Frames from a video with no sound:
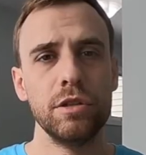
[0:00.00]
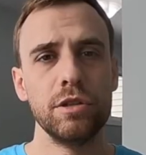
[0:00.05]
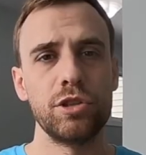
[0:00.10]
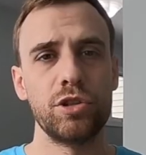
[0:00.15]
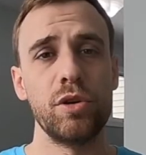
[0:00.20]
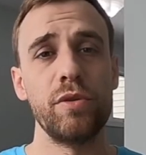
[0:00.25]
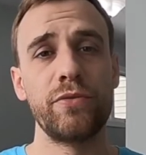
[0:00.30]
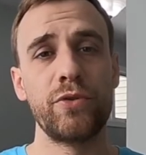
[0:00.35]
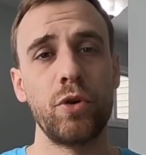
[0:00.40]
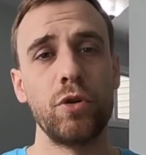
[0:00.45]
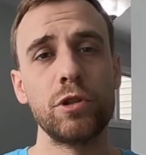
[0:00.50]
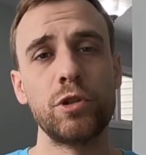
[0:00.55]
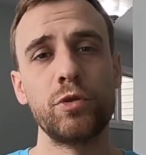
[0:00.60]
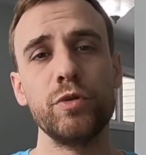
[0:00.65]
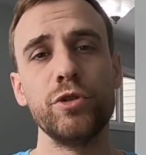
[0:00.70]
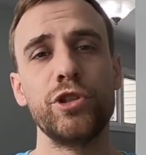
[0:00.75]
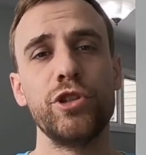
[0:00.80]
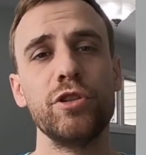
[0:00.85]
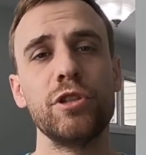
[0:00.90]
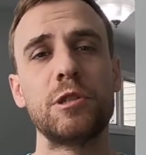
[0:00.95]
So, of course,
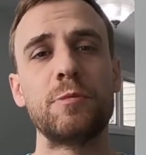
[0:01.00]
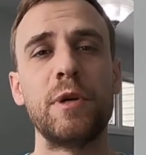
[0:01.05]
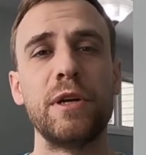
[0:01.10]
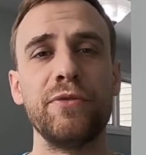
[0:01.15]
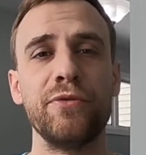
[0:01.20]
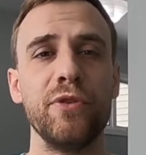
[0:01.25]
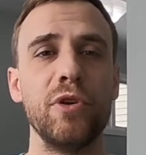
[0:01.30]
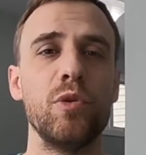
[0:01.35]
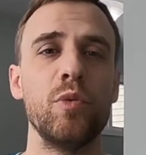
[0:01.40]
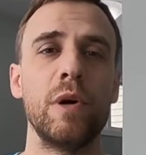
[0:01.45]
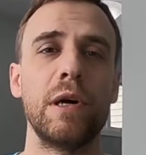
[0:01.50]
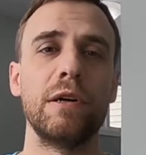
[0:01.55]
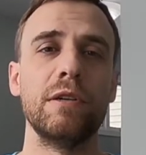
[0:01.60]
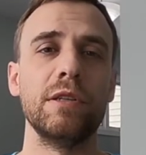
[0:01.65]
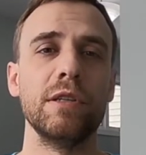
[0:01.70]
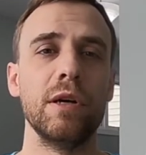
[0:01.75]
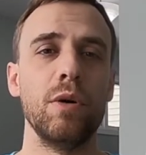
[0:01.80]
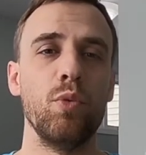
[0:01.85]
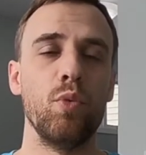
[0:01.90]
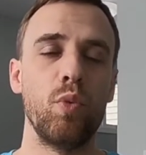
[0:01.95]
when choosing my
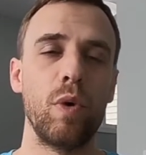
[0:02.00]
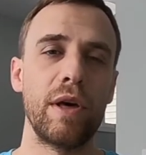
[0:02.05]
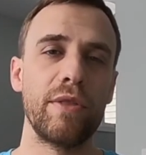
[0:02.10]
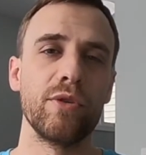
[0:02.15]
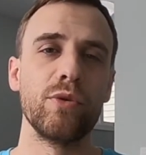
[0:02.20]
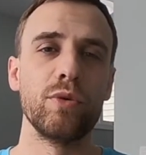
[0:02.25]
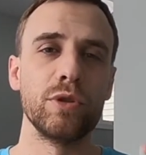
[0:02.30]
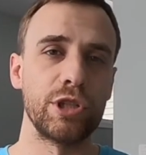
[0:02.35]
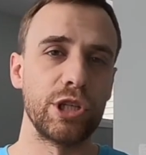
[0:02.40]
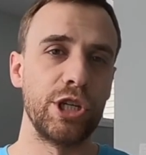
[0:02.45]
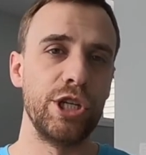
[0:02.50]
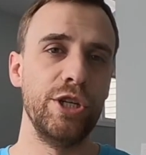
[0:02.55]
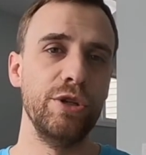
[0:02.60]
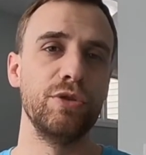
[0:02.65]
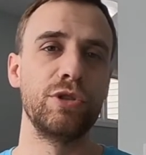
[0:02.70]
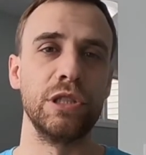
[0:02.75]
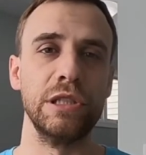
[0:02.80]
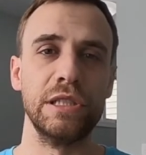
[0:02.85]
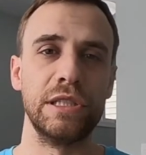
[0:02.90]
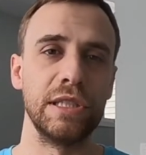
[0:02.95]
footwear, weather was a
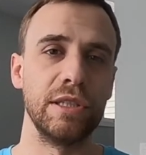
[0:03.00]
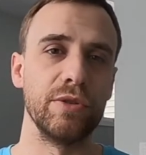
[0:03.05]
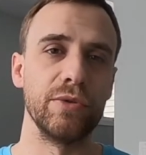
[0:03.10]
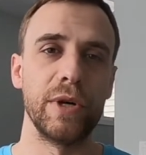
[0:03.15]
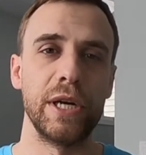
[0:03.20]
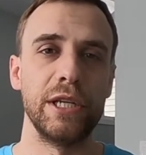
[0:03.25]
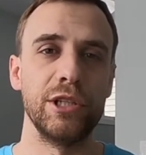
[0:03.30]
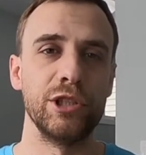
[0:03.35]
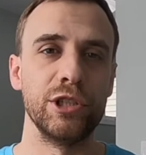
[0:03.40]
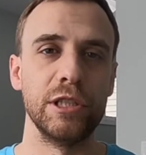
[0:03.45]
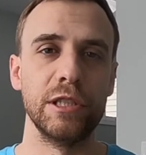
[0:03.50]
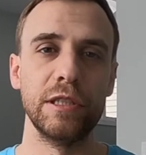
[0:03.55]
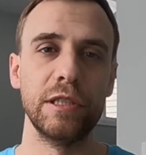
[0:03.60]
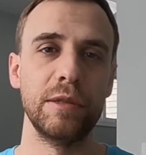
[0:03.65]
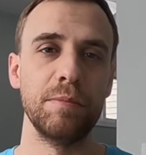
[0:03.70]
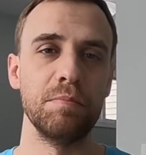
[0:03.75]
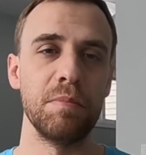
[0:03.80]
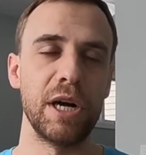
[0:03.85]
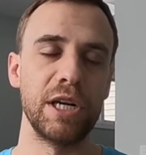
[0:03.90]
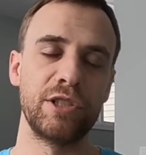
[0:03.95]
huge consideration.
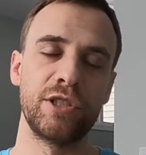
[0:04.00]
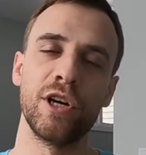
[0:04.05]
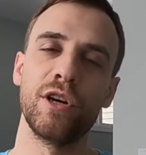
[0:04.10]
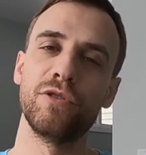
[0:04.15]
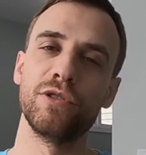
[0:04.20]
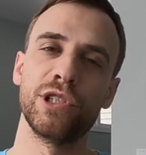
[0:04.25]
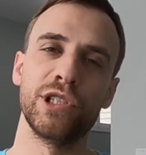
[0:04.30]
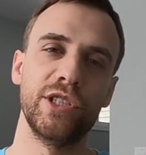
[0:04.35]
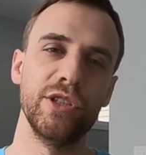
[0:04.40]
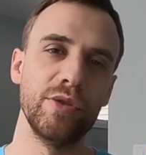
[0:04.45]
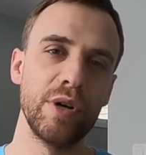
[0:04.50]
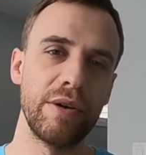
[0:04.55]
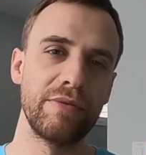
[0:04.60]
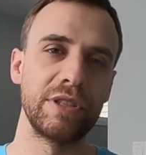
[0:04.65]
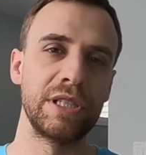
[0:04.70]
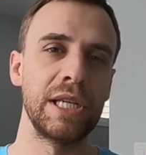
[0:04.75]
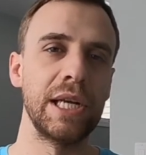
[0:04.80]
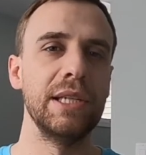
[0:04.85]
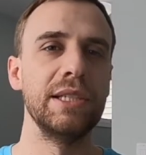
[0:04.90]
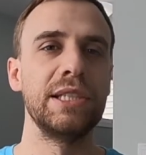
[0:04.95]
My toes do have a
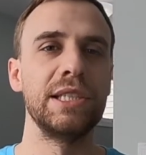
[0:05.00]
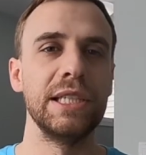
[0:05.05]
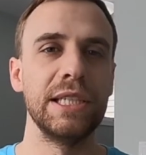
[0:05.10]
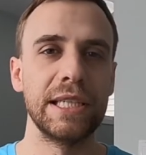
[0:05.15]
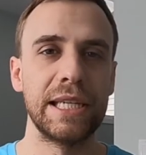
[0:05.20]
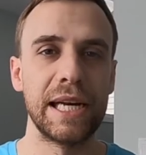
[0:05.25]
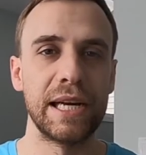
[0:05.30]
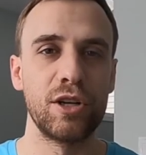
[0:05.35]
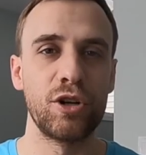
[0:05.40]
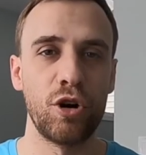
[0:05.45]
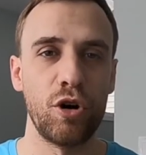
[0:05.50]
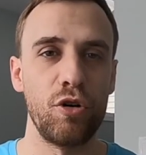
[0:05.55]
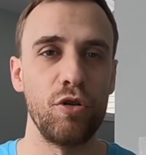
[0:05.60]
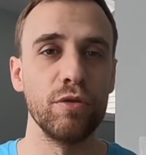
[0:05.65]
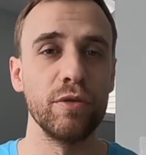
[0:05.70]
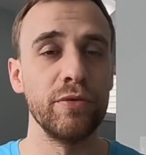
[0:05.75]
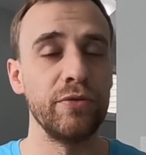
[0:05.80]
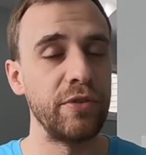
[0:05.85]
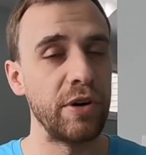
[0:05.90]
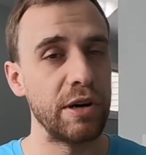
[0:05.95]
tendency to get
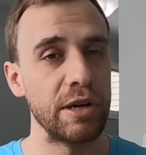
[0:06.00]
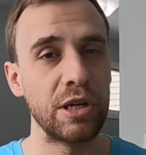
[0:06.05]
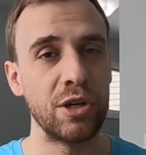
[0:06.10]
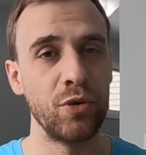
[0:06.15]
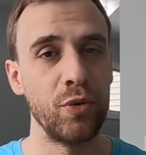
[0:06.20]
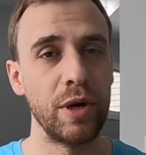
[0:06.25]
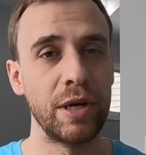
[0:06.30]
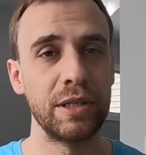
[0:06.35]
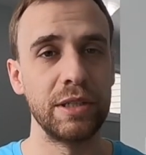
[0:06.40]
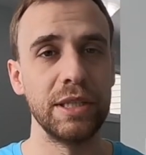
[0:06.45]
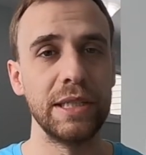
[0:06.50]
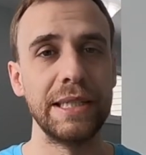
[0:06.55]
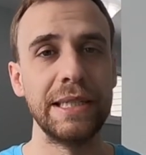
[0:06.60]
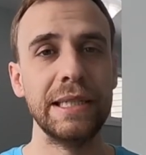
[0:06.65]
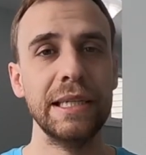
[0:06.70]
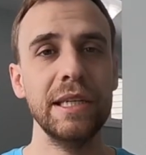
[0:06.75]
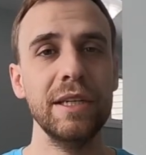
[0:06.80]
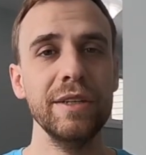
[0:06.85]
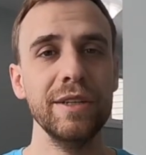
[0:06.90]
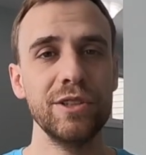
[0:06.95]
cold very
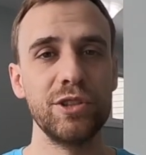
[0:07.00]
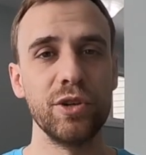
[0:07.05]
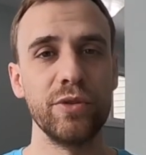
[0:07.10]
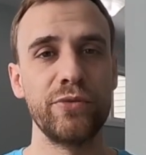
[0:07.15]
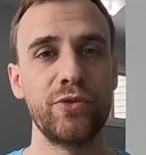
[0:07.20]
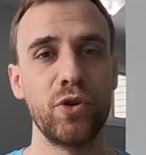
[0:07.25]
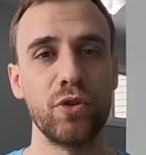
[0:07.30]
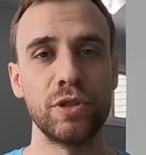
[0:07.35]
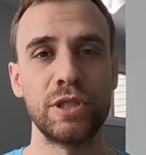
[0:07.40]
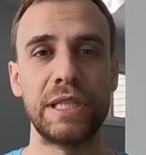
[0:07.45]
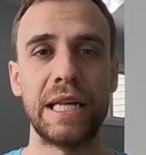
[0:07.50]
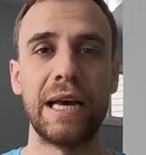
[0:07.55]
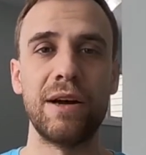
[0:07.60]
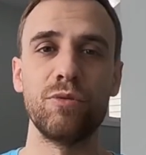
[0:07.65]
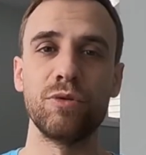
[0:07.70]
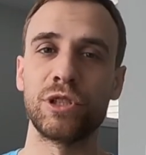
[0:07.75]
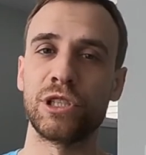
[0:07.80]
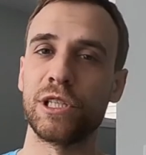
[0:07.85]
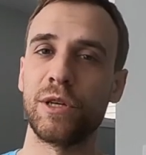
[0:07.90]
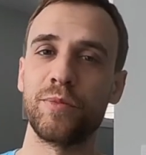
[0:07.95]
quickly. So, of course, that
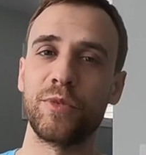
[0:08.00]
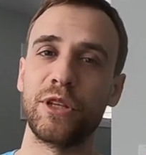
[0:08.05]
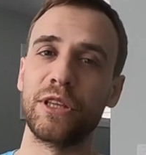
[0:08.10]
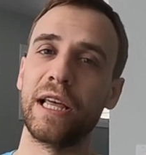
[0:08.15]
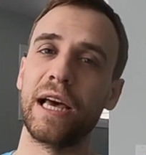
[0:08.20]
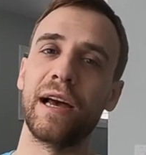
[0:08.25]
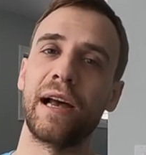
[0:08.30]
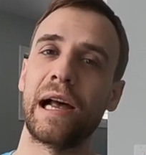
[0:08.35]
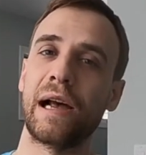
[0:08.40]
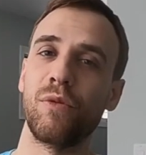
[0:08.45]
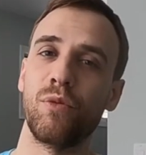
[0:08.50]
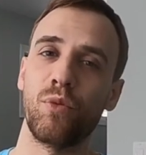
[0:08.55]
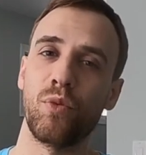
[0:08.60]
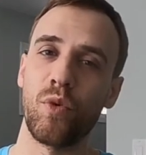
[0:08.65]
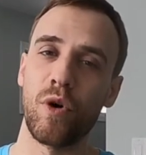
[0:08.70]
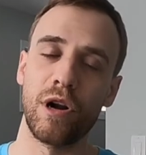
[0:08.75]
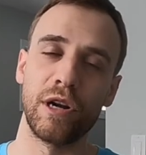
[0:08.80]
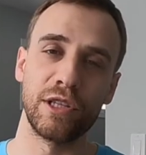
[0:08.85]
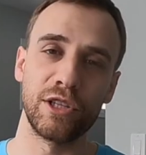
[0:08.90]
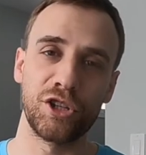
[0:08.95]
was something that I
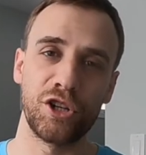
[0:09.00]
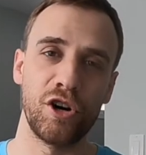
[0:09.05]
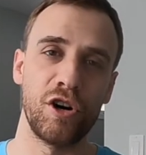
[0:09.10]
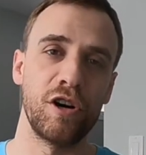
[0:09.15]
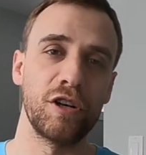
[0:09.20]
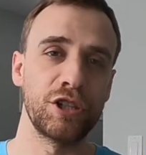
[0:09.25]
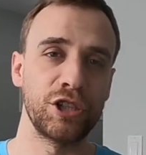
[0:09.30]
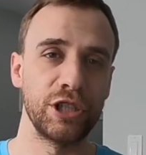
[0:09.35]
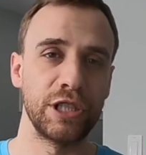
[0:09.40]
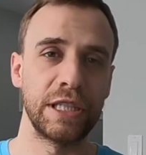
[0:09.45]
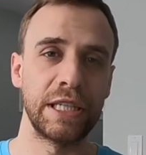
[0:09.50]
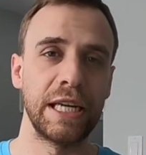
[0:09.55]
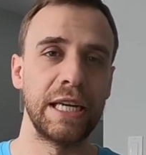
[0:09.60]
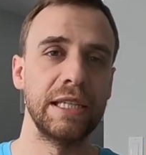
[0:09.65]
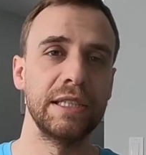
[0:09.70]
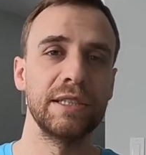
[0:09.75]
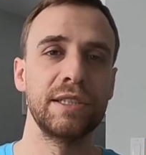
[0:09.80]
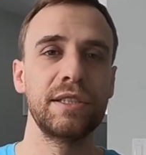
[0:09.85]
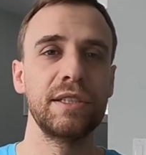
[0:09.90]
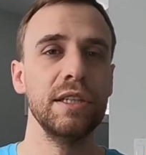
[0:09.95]
wanted to caution
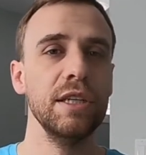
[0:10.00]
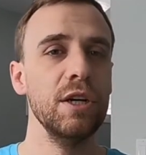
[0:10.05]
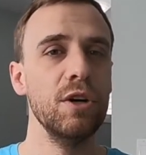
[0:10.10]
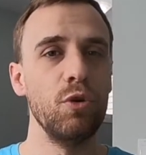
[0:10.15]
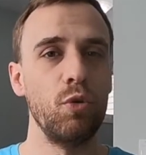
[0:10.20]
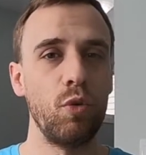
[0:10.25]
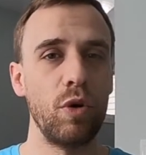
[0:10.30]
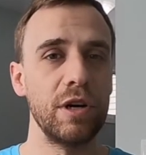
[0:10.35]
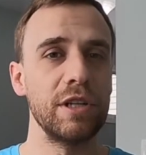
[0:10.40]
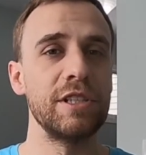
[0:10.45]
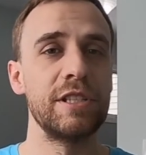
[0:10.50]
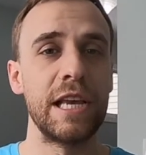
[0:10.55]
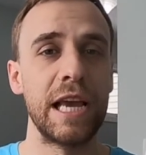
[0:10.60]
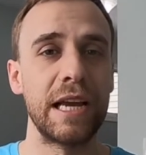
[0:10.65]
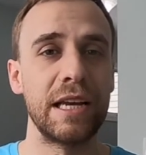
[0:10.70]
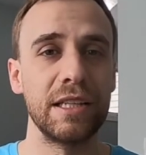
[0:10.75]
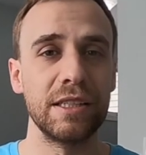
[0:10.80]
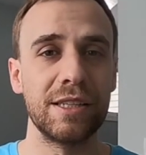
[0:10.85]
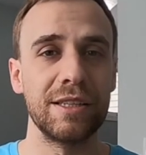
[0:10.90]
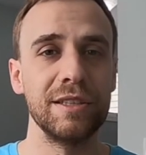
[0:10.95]
against, wanted to
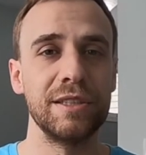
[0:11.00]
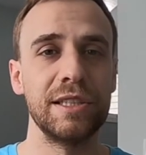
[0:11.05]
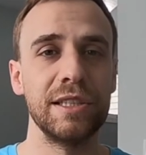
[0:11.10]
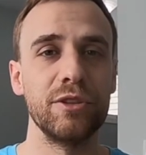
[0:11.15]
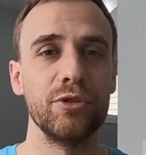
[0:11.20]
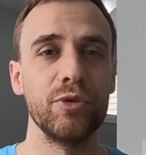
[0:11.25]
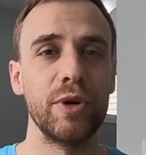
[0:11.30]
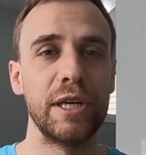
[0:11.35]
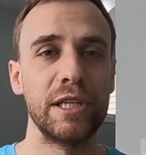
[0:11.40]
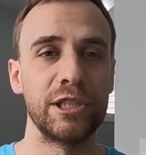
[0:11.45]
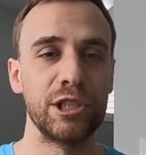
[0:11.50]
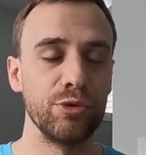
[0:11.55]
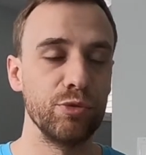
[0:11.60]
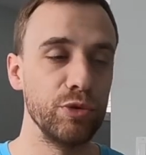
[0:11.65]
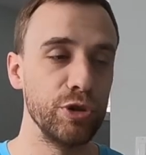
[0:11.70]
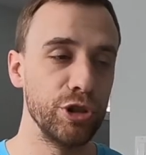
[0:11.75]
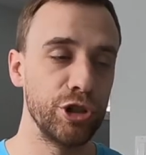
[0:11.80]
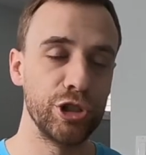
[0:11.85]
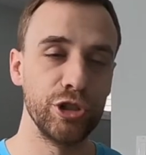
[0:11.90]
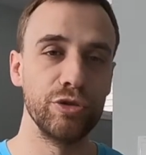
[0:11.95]
take in consideration
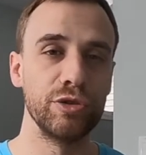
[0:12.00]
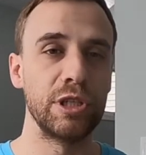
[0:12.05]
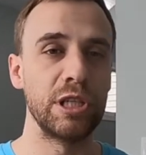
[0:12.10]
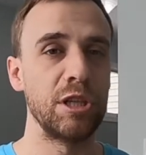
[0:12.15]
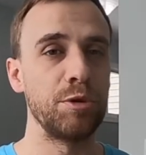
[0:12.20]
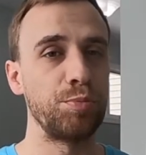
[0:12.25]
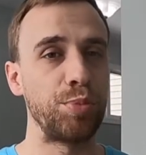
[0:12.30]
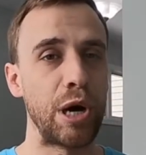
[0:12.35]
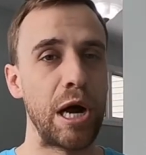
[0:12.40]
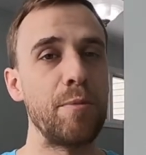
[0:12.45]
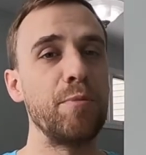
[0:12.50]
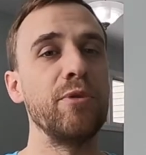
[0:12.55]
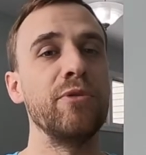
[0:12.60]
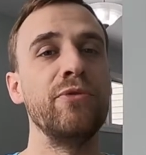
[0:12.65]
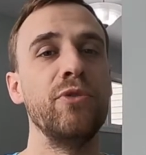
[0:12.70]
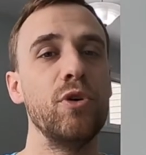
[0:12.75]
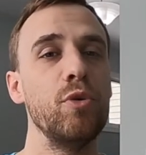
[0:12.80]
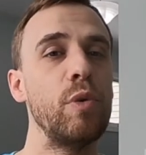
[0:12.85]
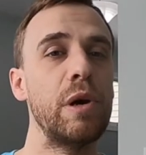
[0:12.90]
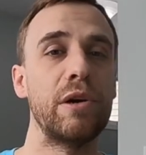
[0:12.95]
when choosing the proper
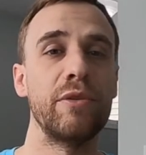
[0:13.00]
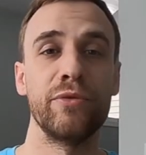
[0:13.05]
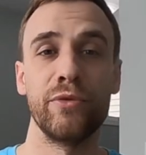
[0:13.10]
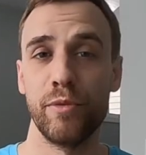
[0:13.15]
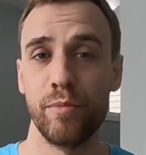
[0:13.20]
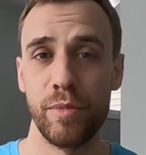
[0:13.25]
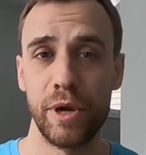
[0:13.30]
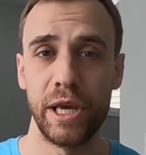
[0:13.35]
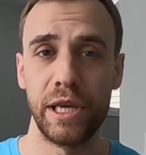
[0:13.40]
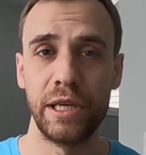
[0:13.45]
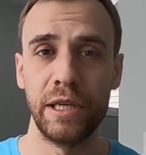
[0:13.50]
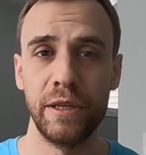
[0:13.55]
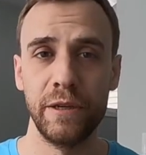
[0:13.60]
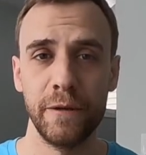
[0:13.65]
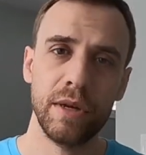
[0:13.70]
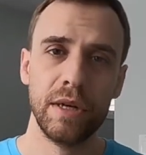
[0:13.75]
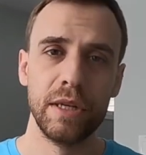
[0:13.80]
footwear for me.